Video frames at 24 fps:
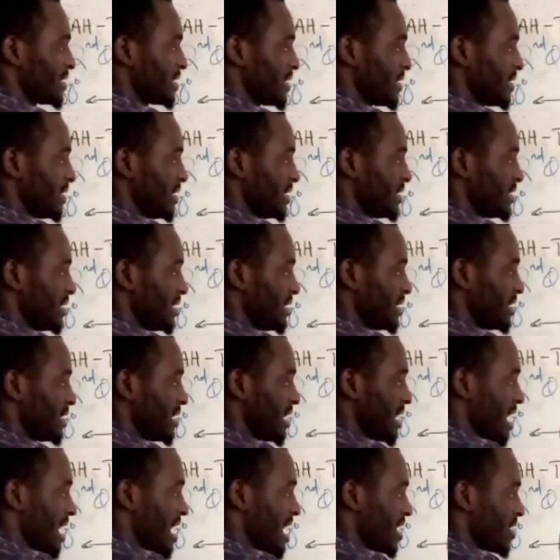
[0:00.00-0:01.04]
this is the
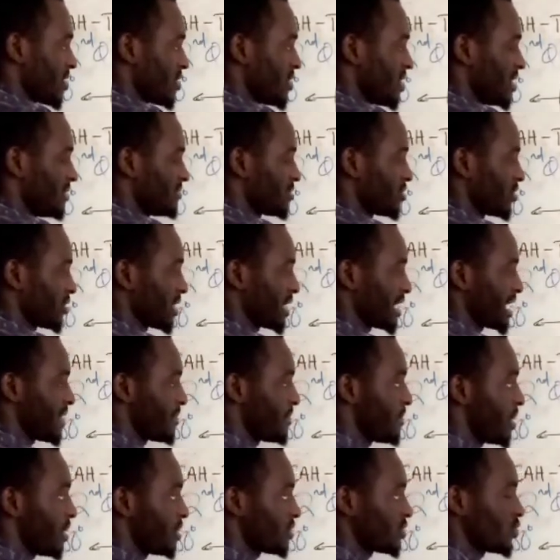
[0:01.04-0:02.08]
angle I'm talking
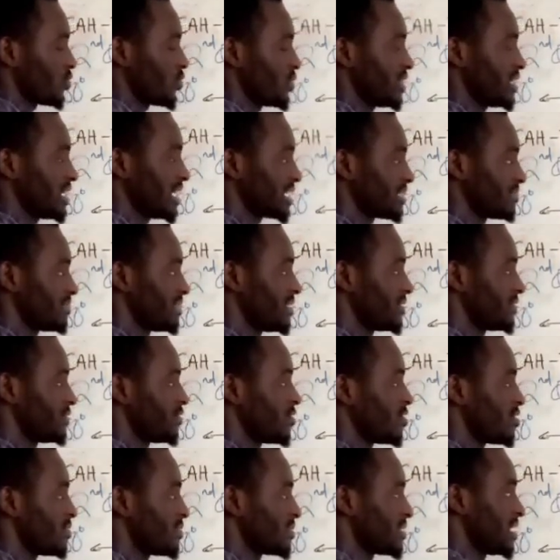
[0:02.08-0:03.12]
about, which has been
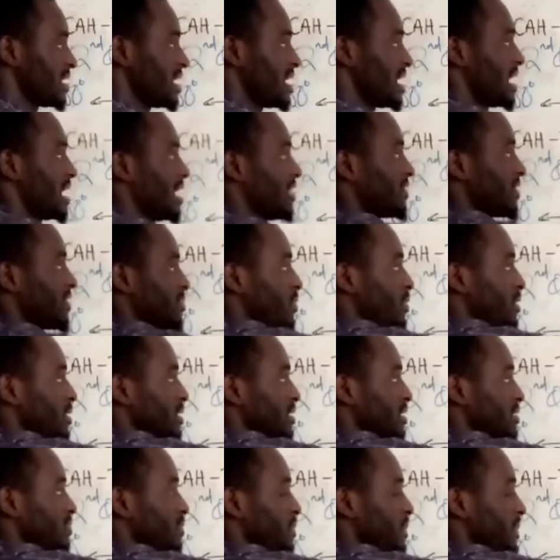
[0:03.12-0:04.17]
formed after
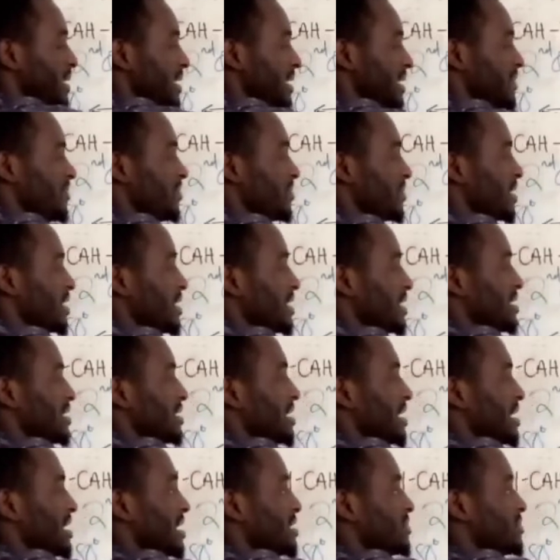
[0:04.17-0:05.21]
point P
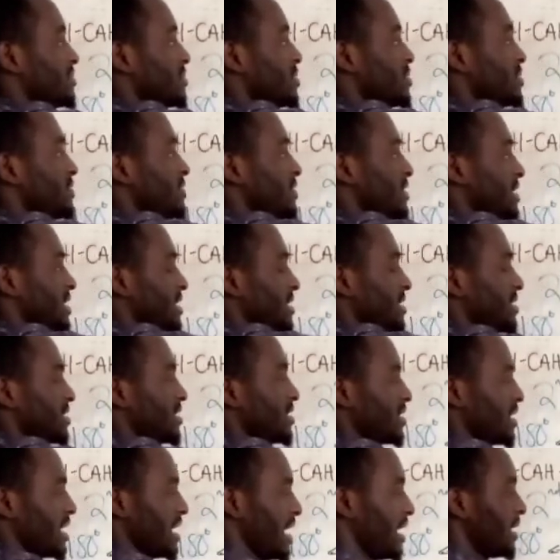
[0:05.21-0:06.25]
started moving,
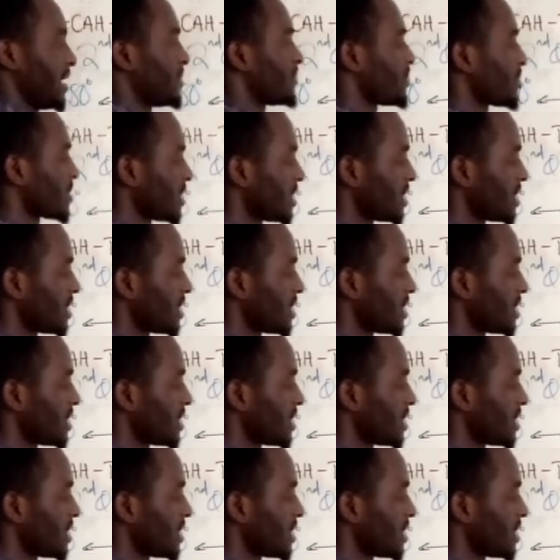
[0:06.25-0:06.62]
okay?